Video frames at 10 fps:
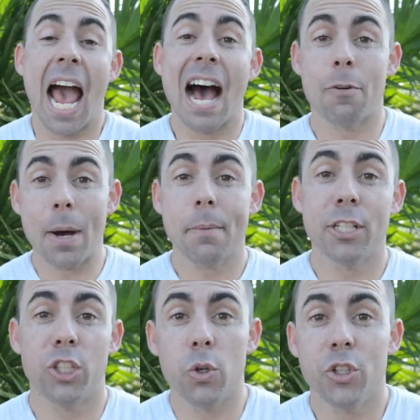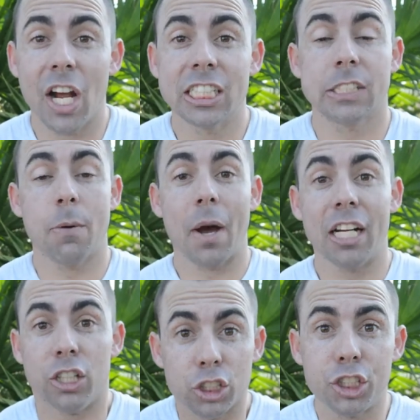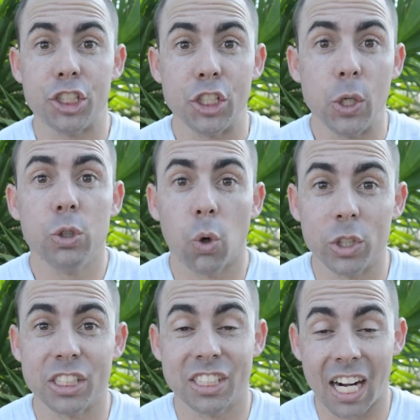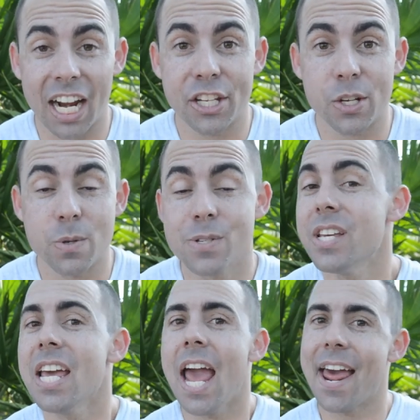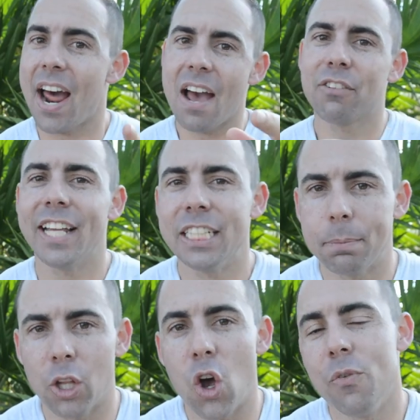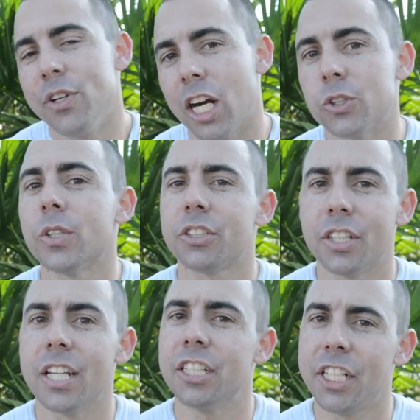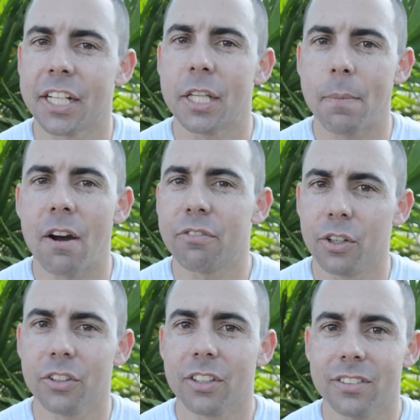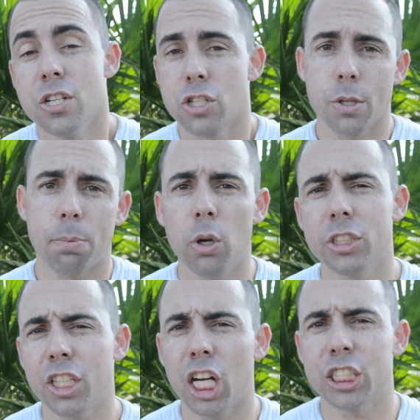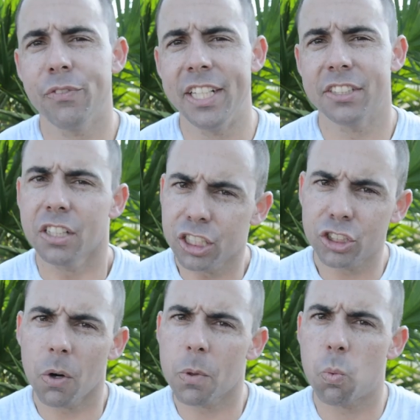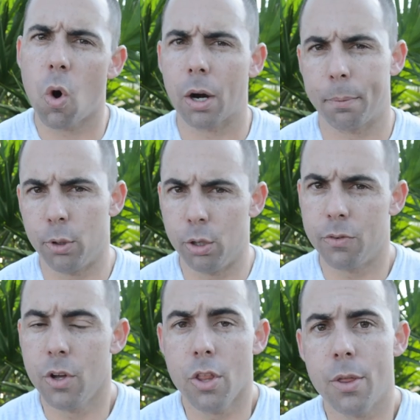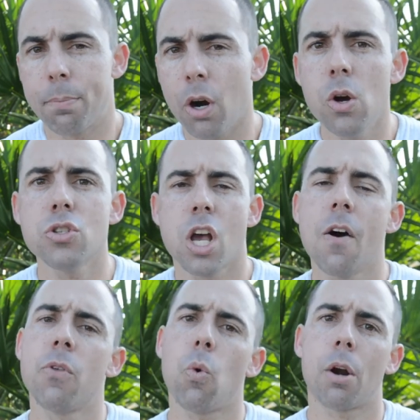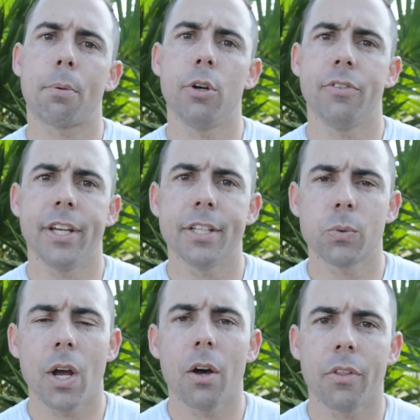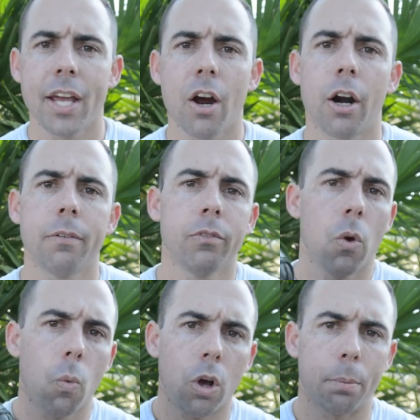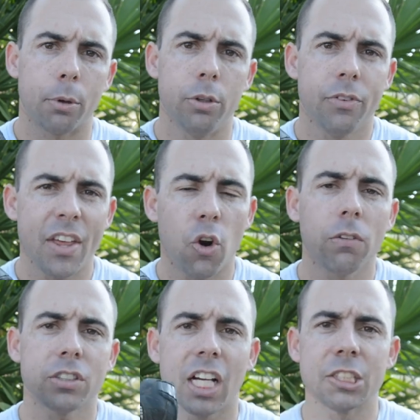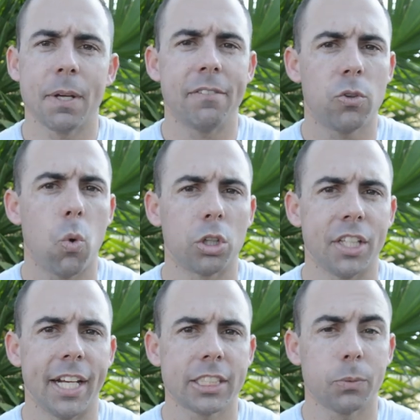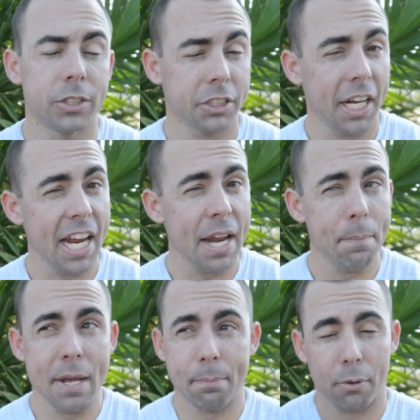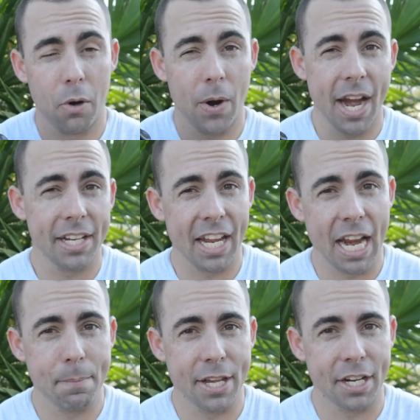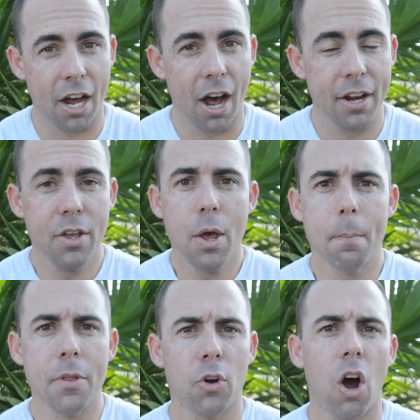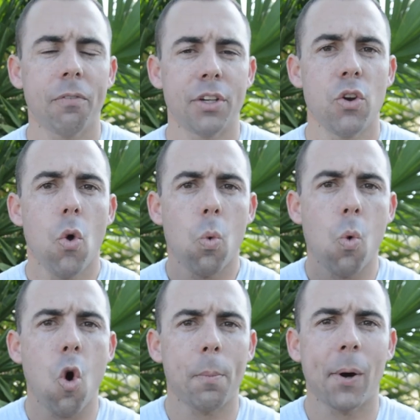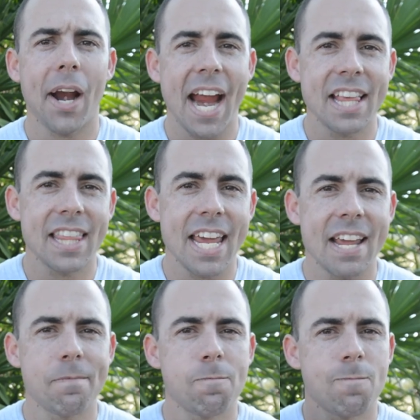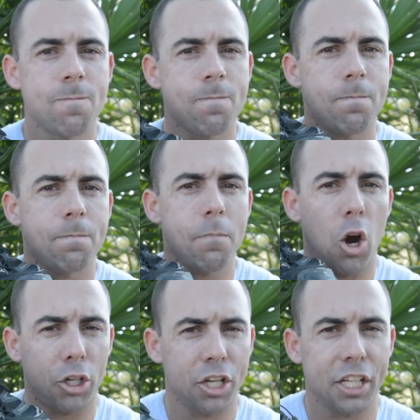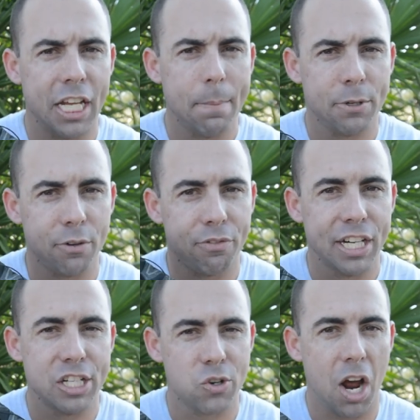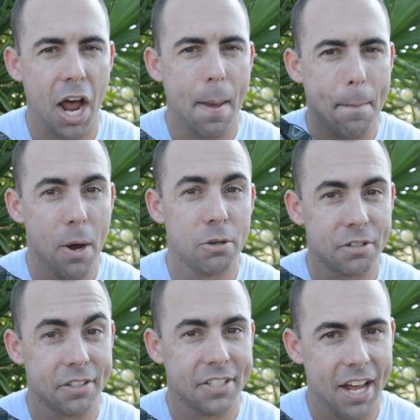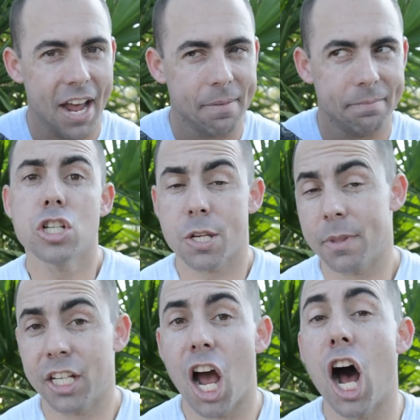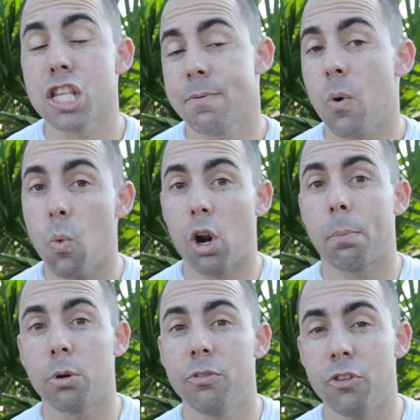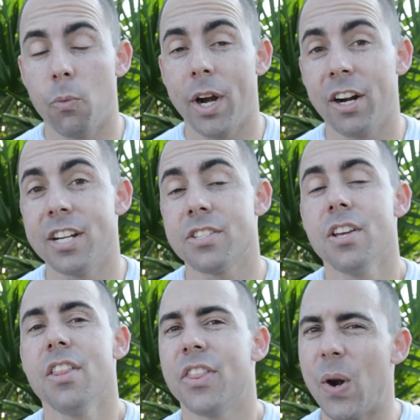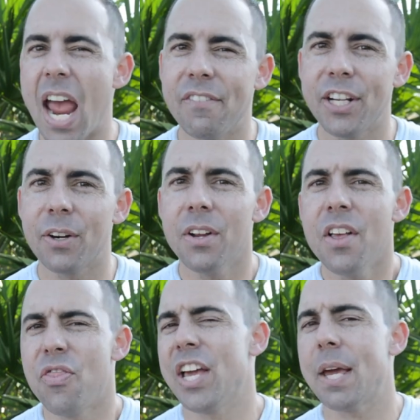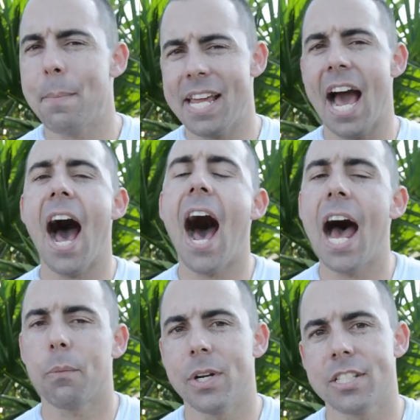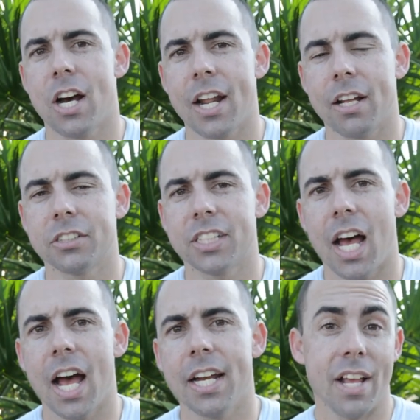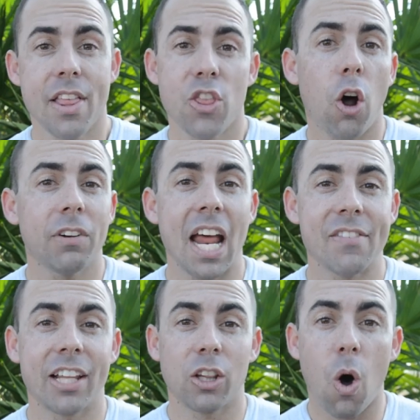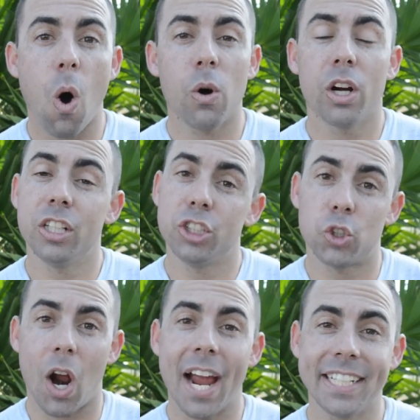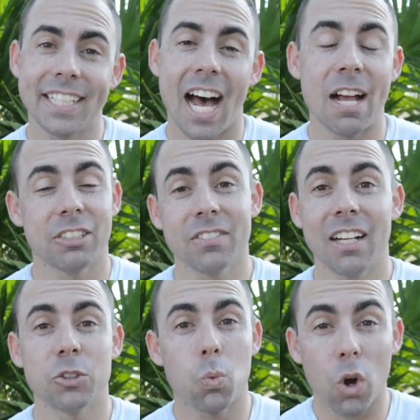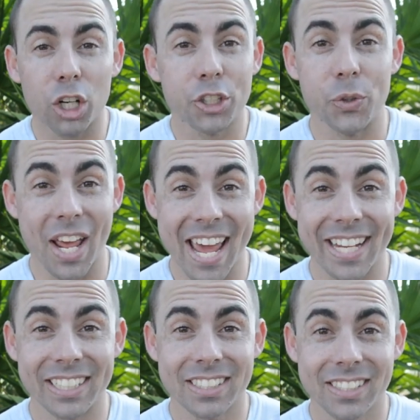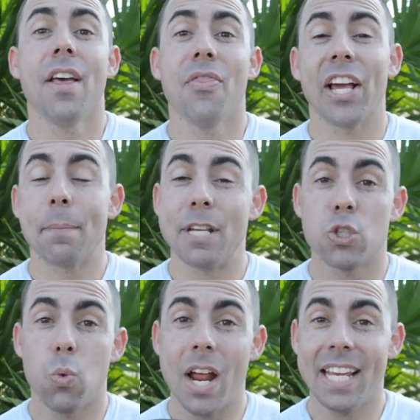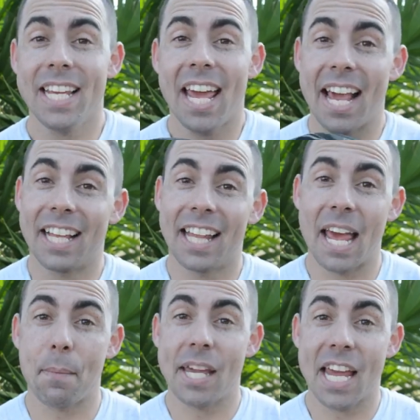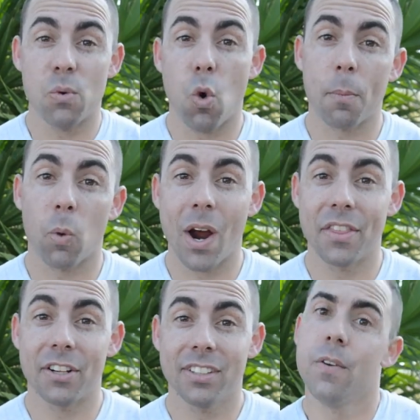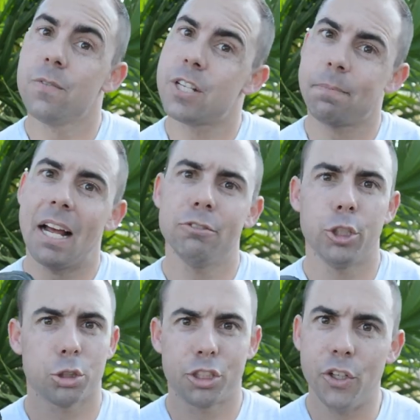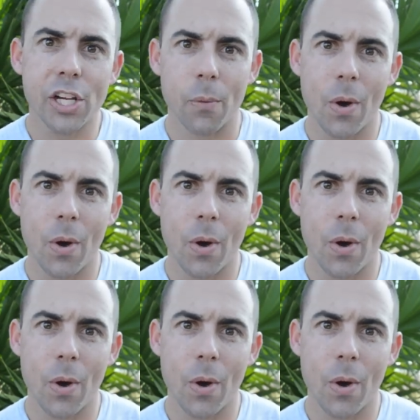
I'm about to be showing you guys some of my shoe choices that I use, and I have links below if you guys are interested in checking them out further. So the pros and cons of each, let's start with waterproof. The pros of the waterproof is, well, they are waterproof and they're oftentimes made of Gore-Tex, which can be a pro and can be a con, but they're often warmer and they are good at keeping your feet dry most of the time. Some of the cons about waterproof footwear is they're heavier, they can be hot when it's hot outside, they often have a long drying time, sometimes 1 or 2 days. They can be sweaty and clammy in warmer weather. Sometimes you'll still get